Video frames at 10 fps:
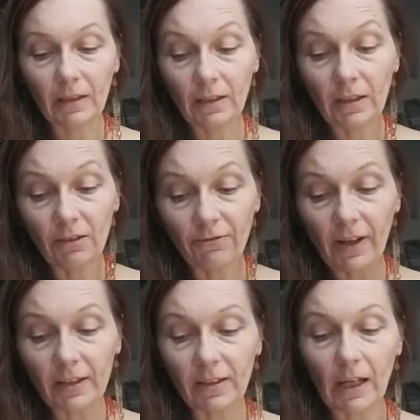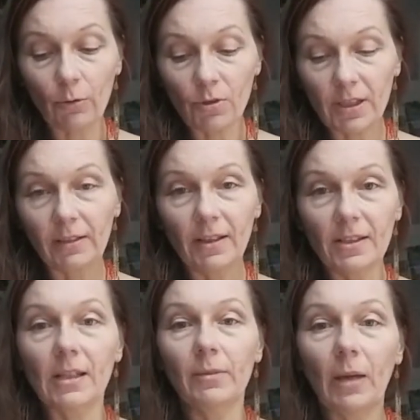in fact, I was at the
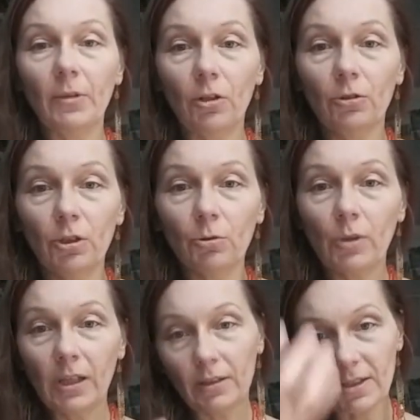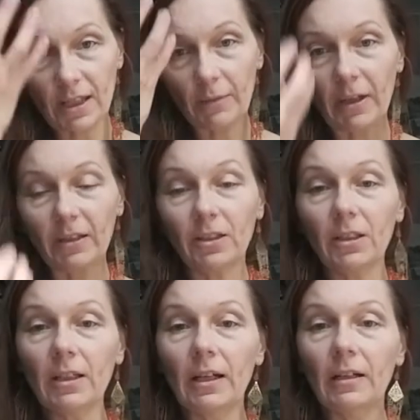same time continuing the same
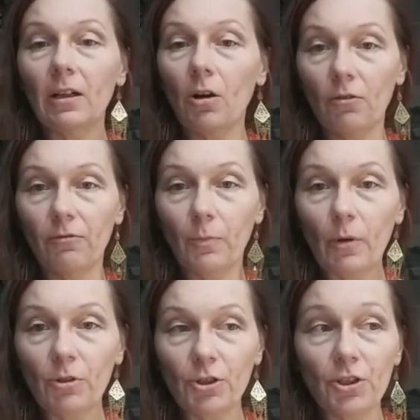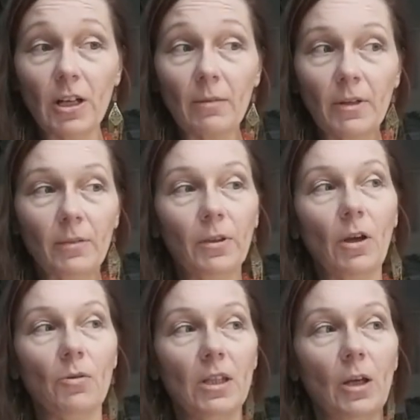idea of Polish grammar,
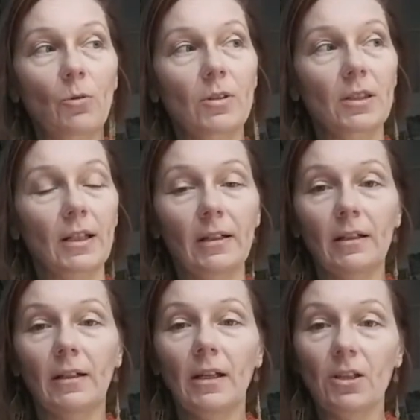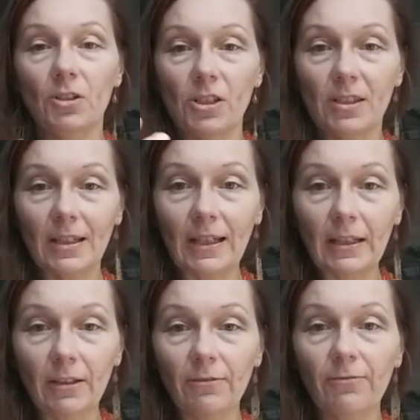because I was just
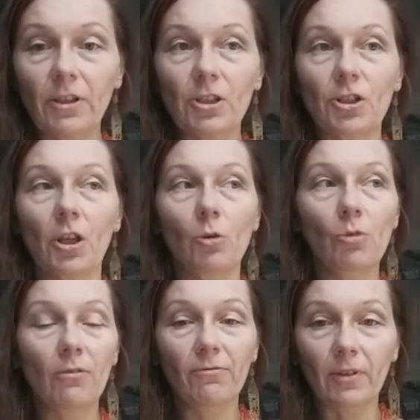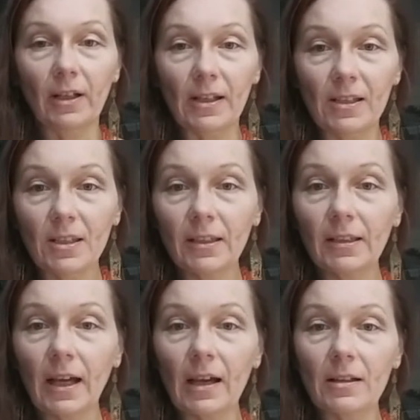finishing with
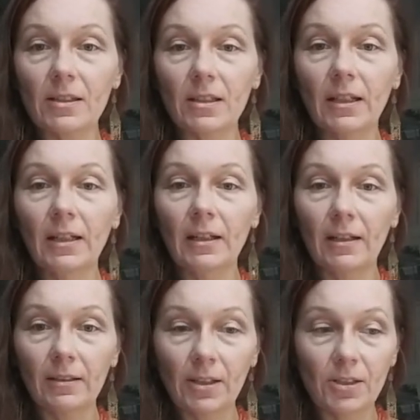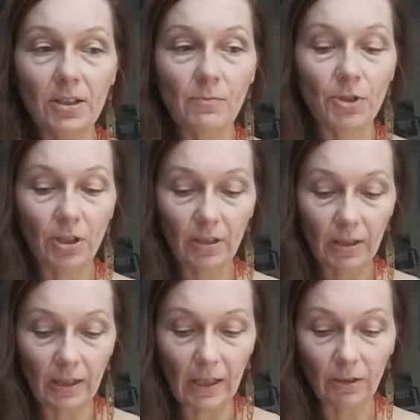syntax, a
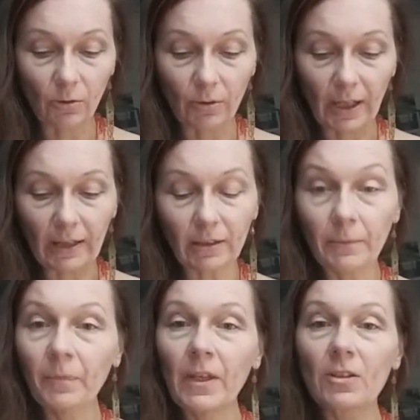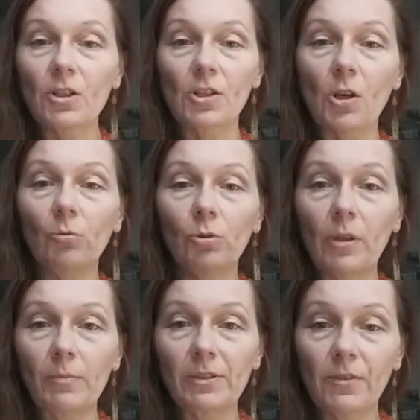description, and all that. Just go to
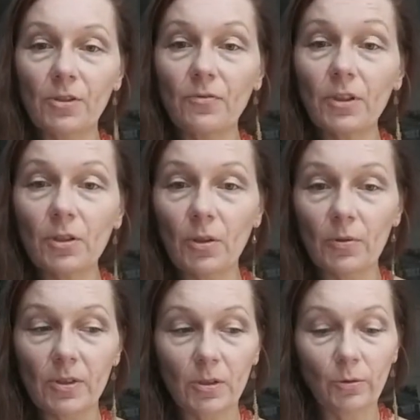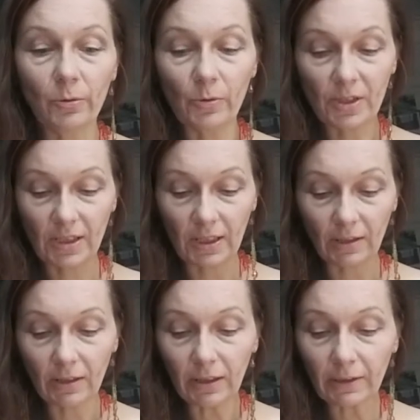the previous videos to
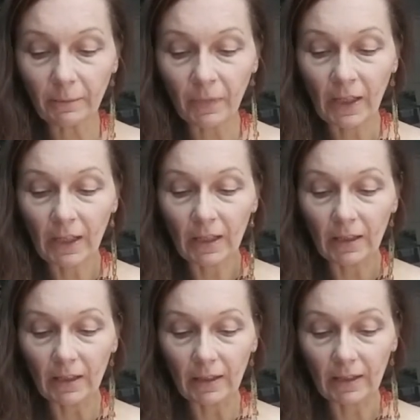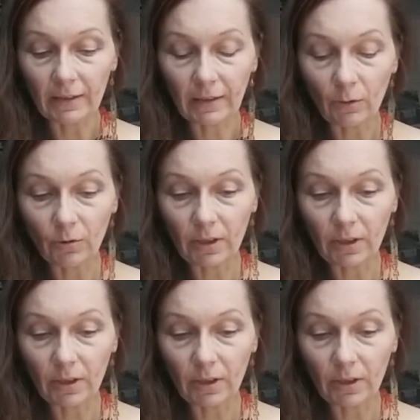see it. Now,